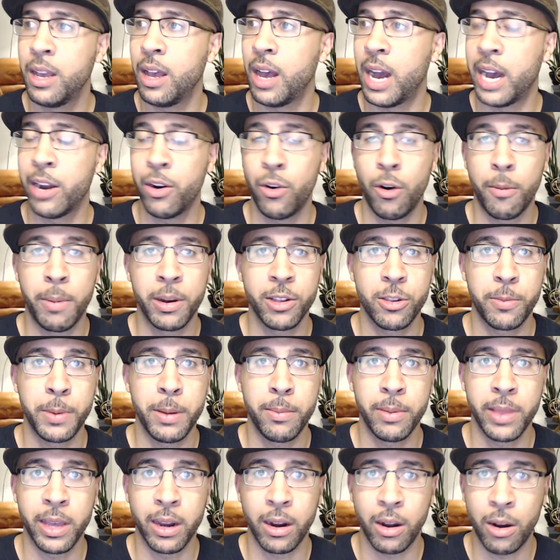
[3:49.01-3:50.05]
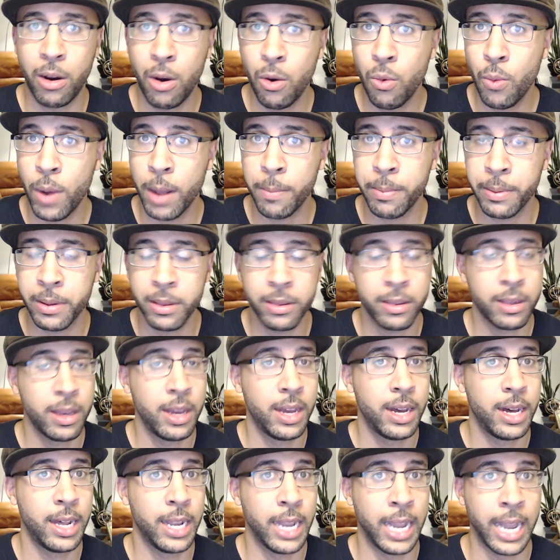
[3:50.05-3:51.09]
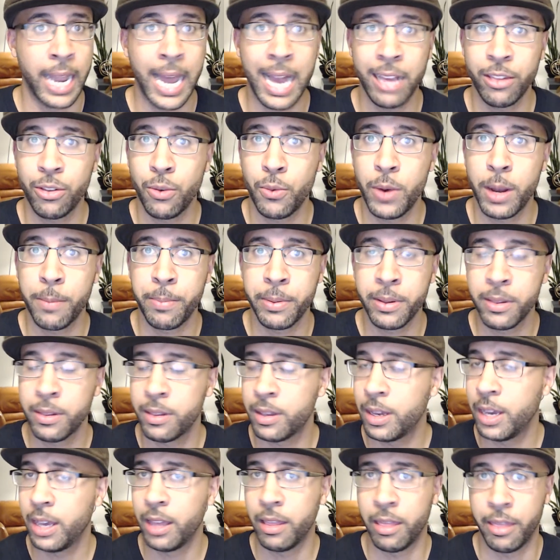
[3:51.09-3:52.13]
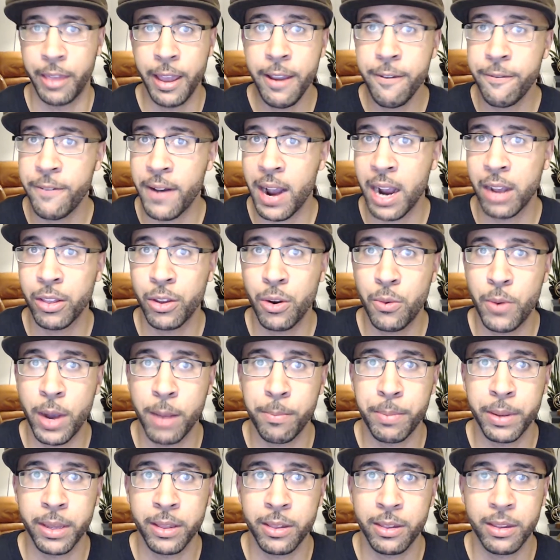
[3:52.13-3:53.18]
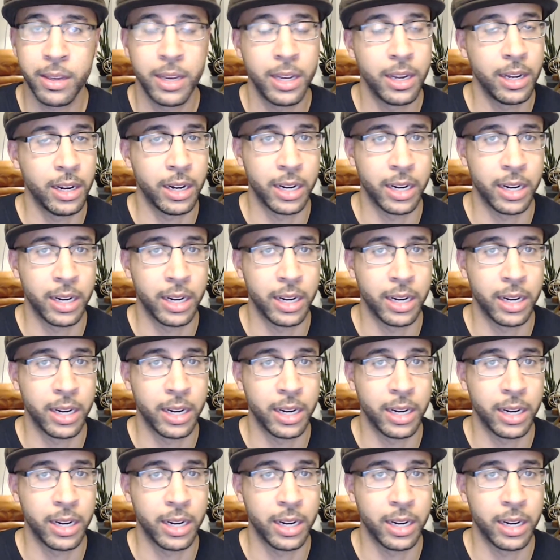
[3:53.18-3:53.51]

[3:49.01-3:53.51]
I know a bunch of people that own weapons, lots of weapons. They fire their weapons.